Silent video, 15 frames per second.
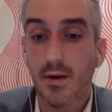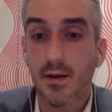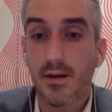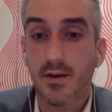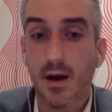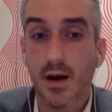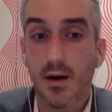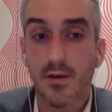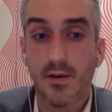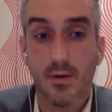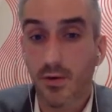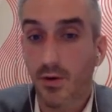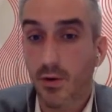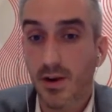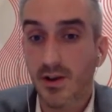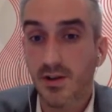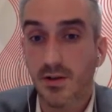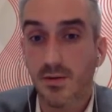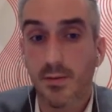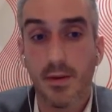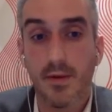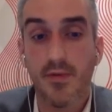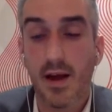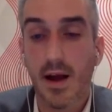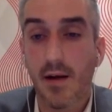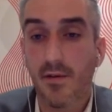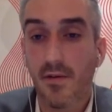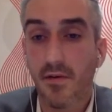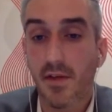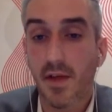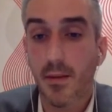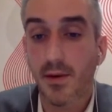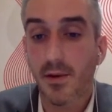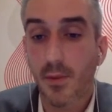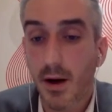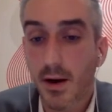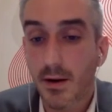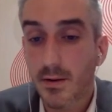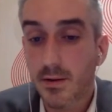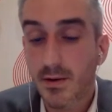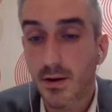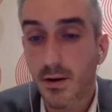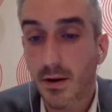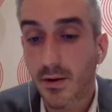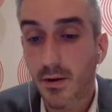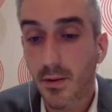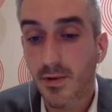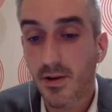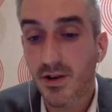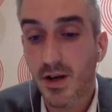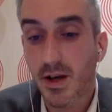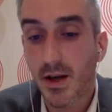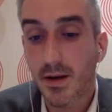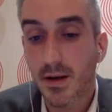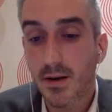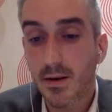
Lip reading: it's so your questions would be really helpful for them as well. So I do appreciate it.